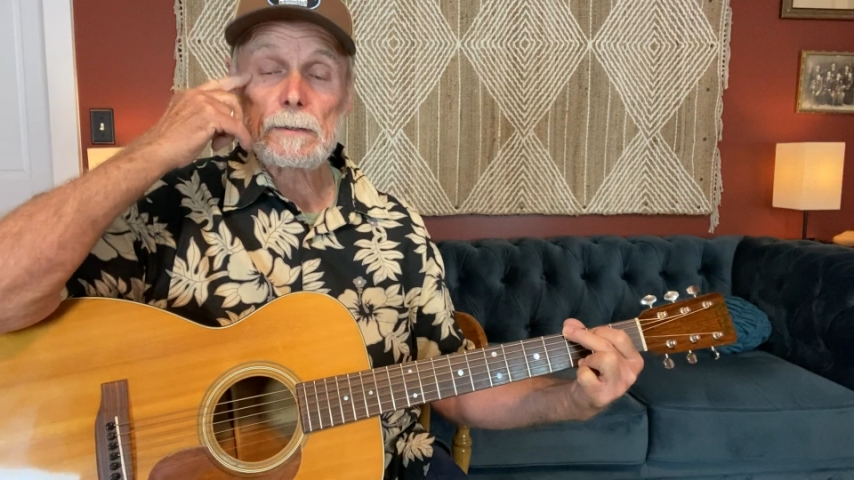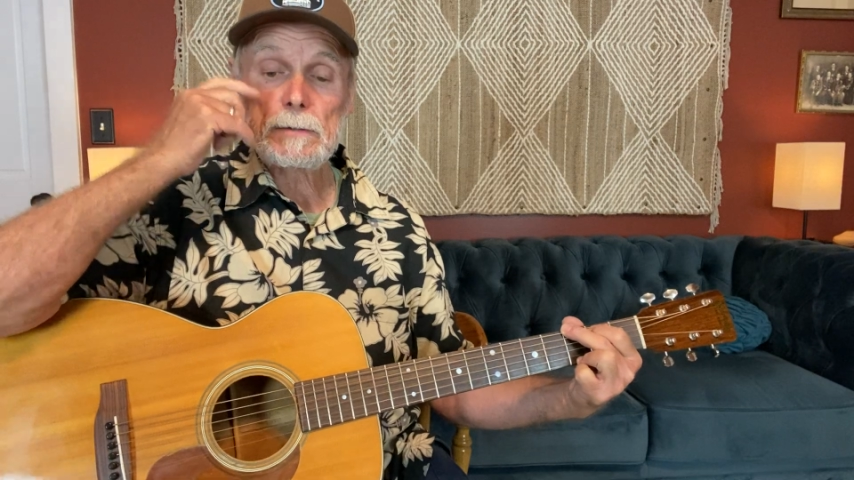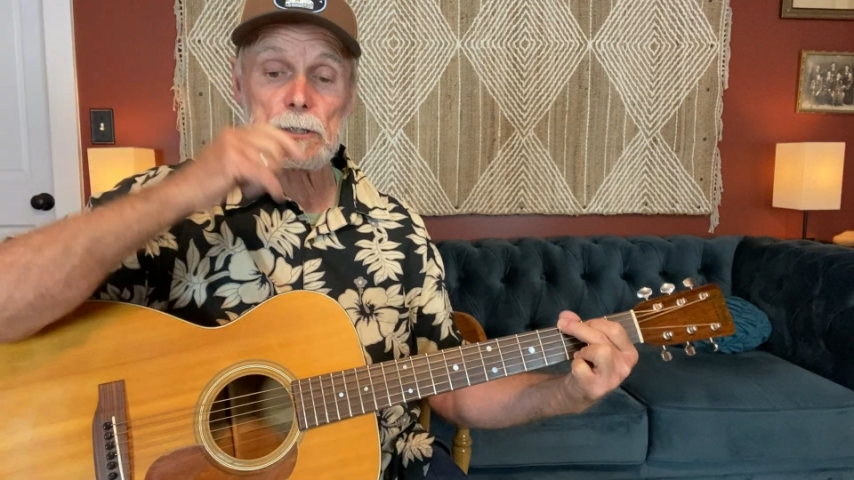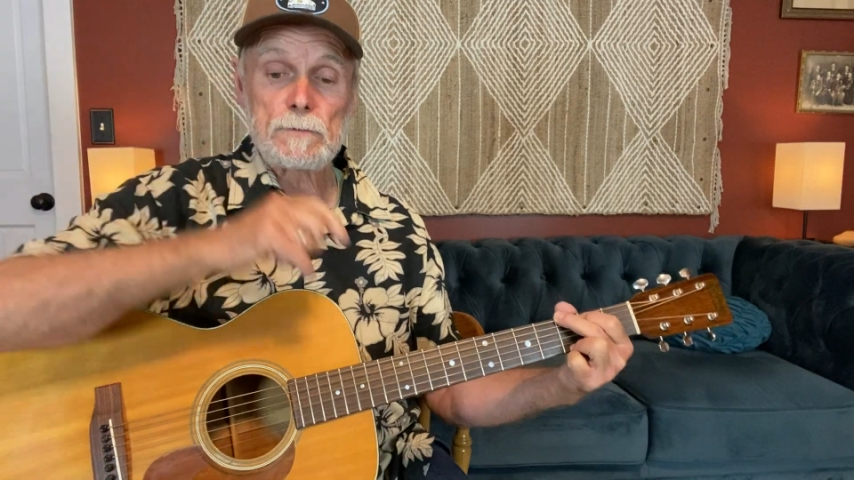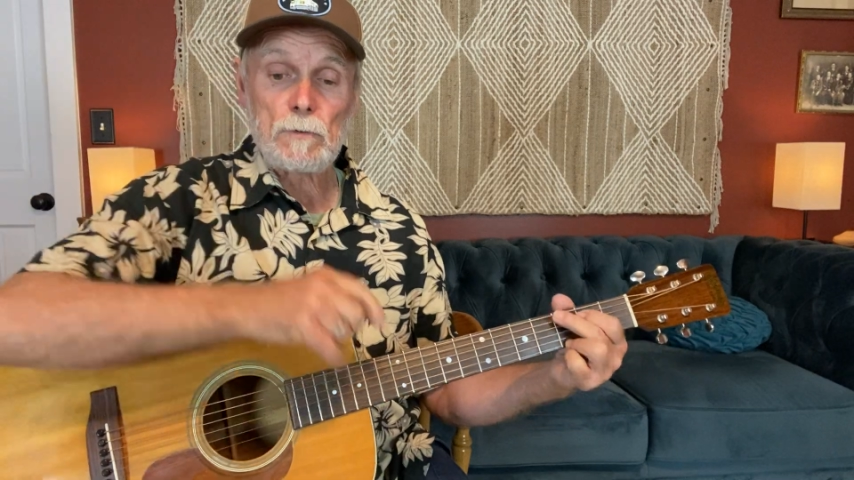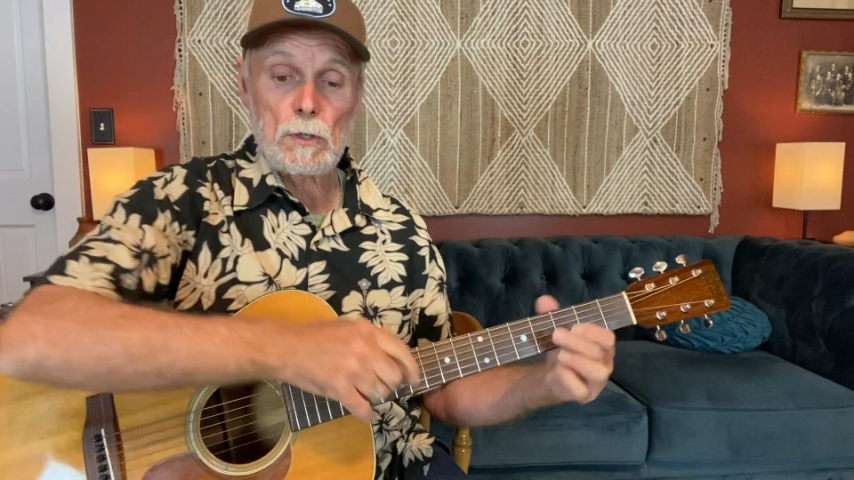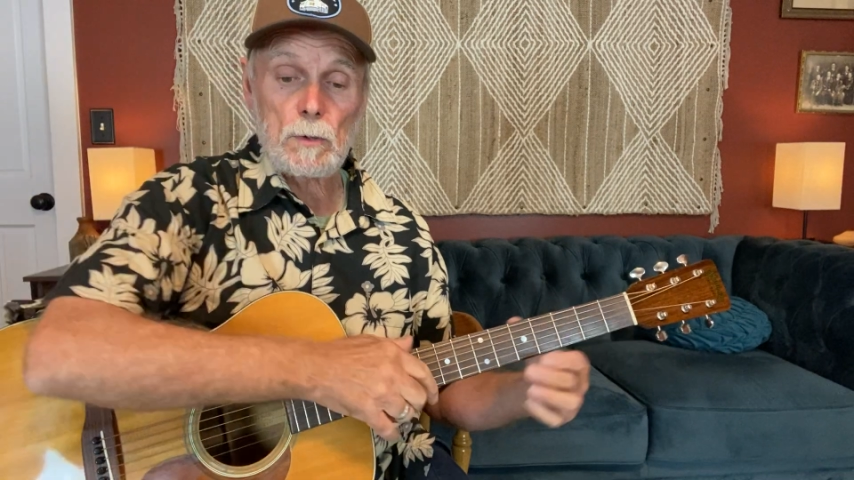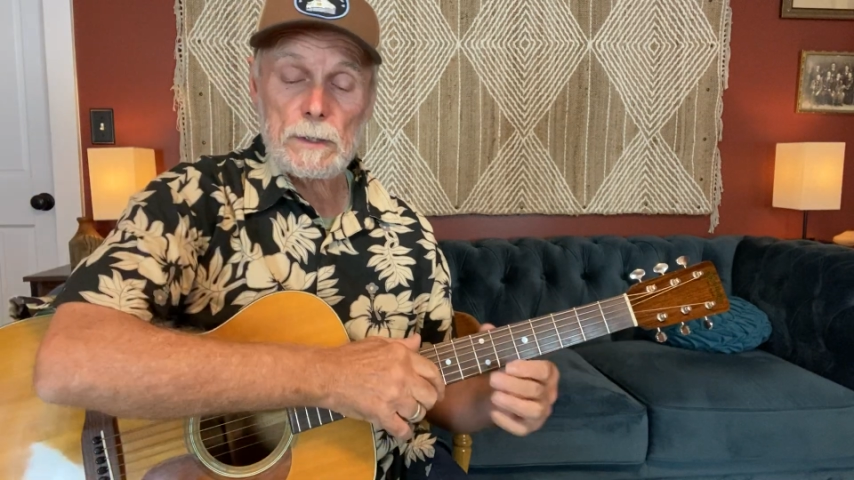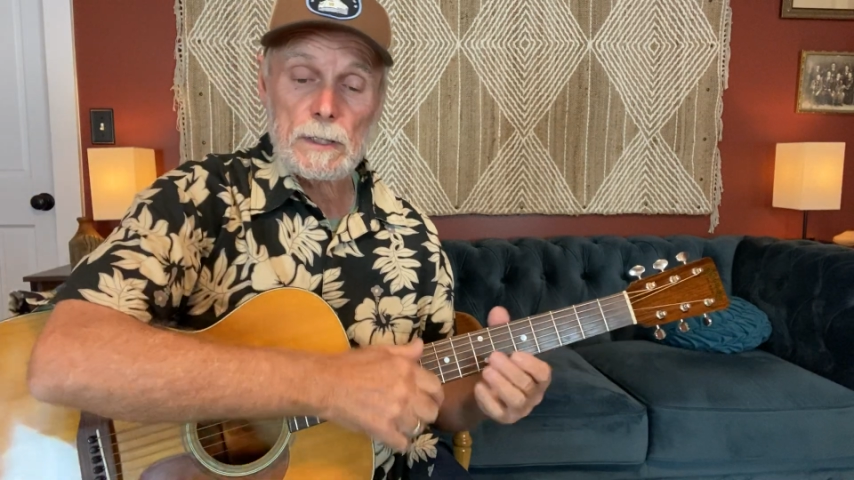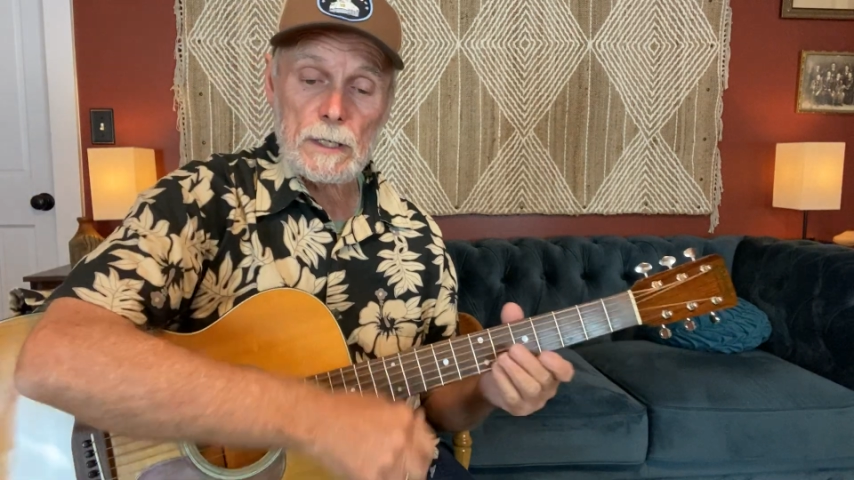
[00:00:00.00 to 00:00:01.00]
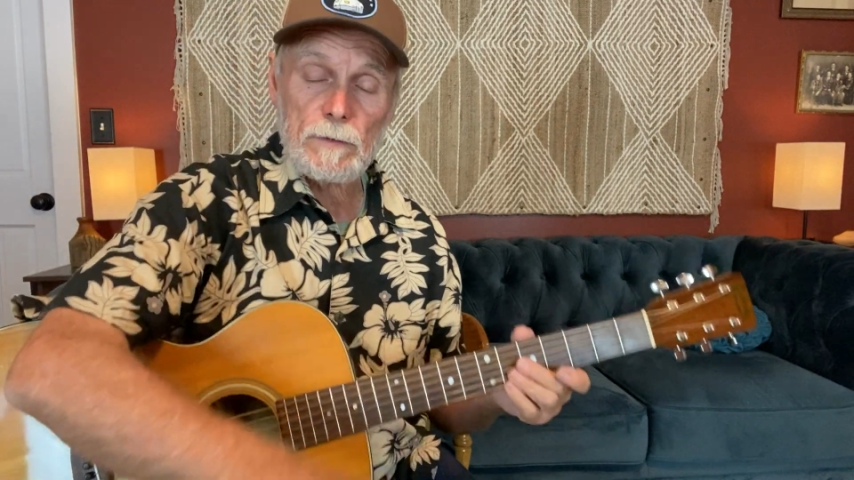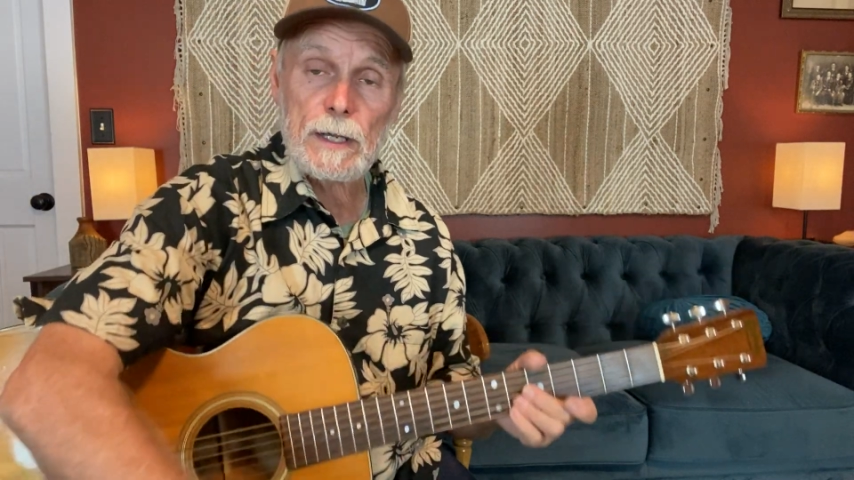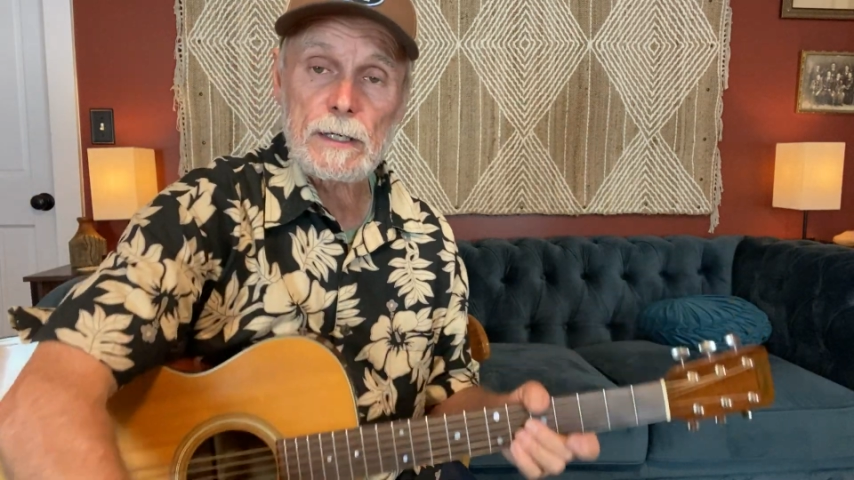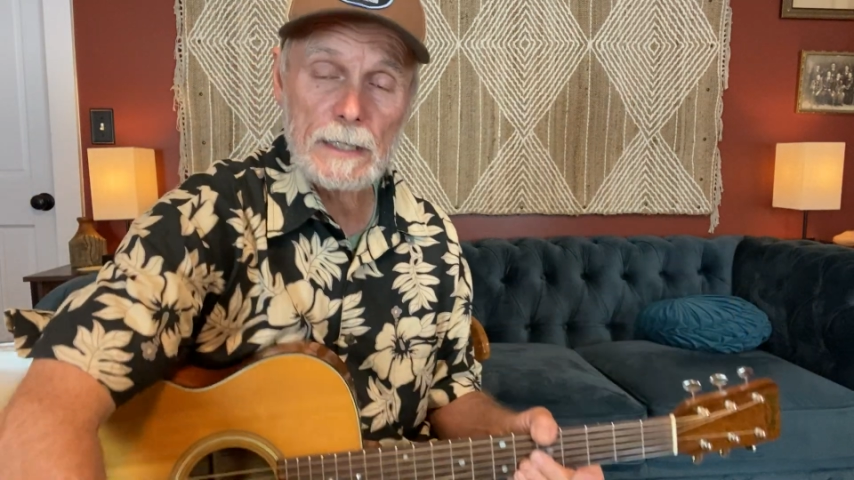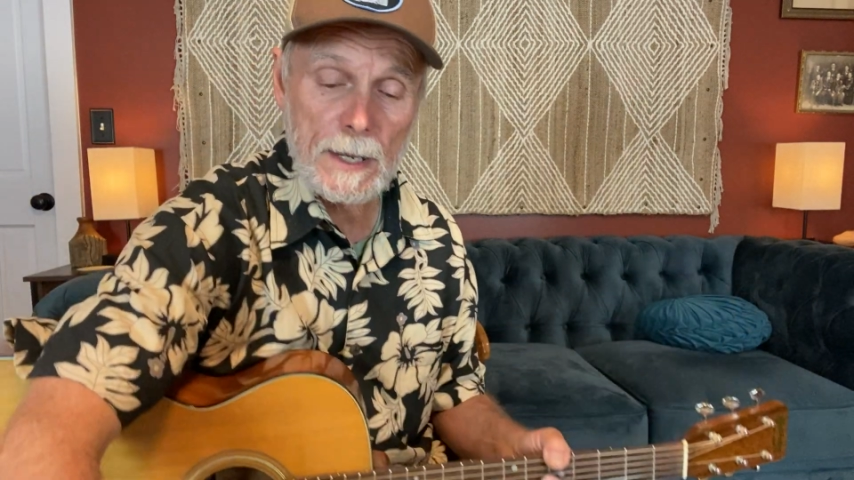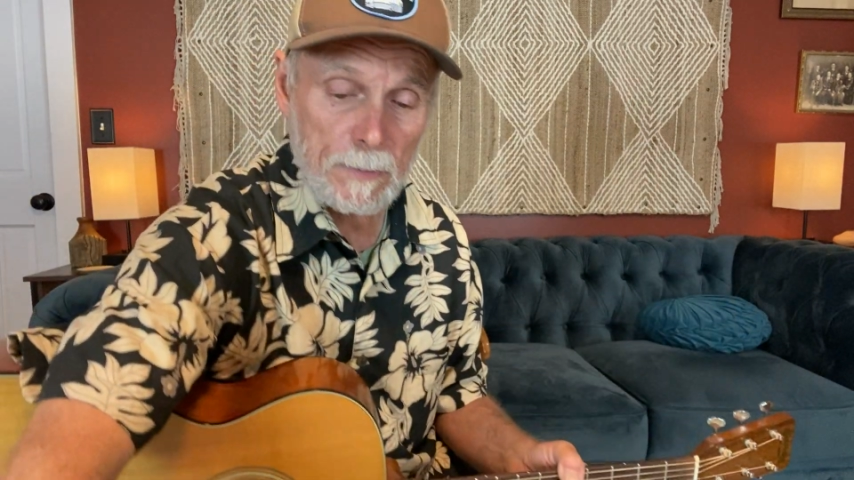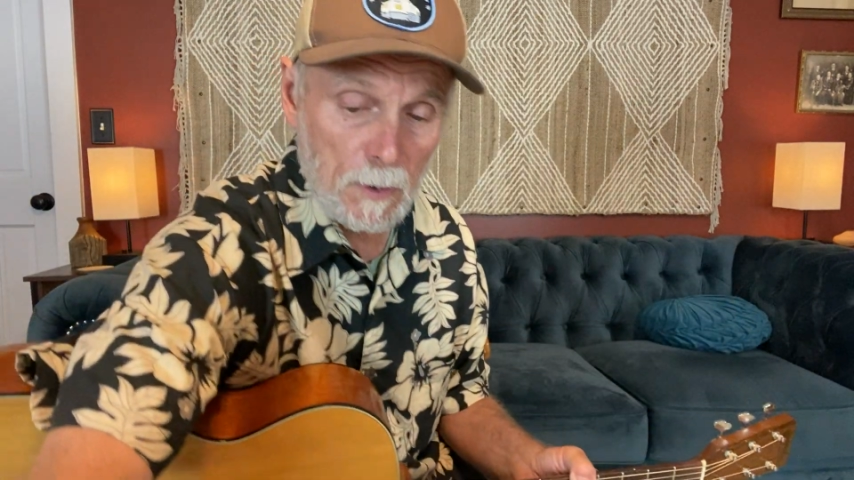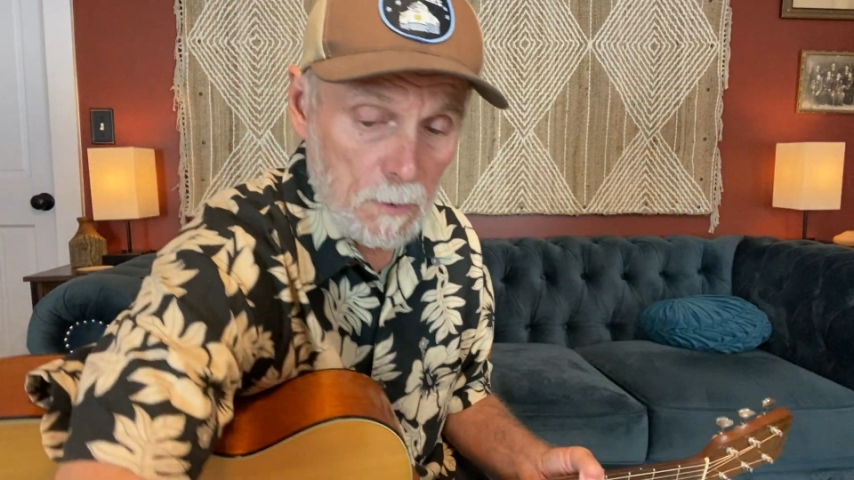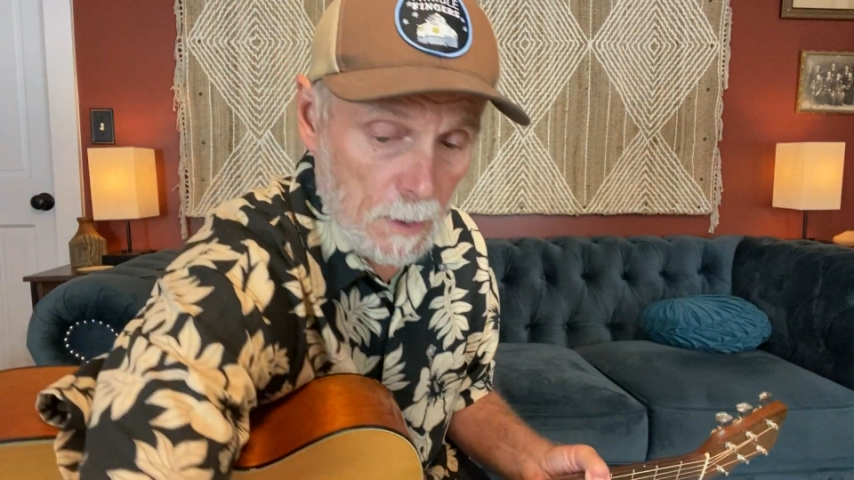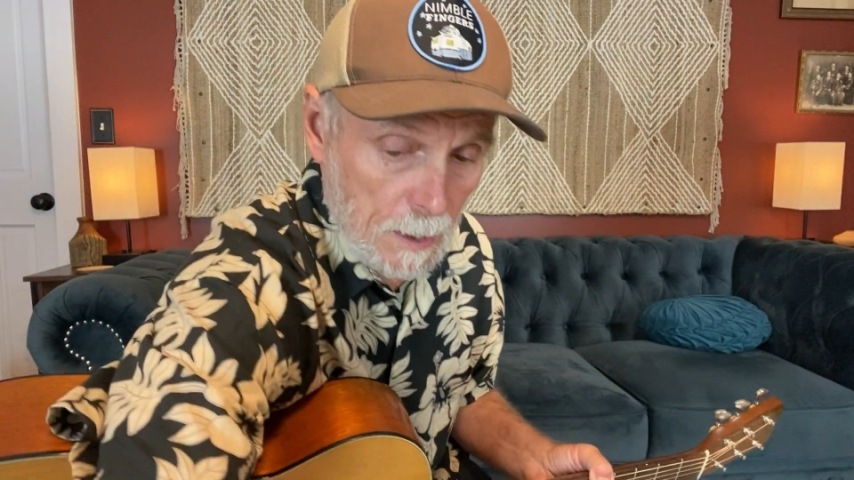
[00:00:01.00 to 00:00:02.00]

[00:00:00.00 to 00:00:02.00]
just for a quick thing, if I got a capo,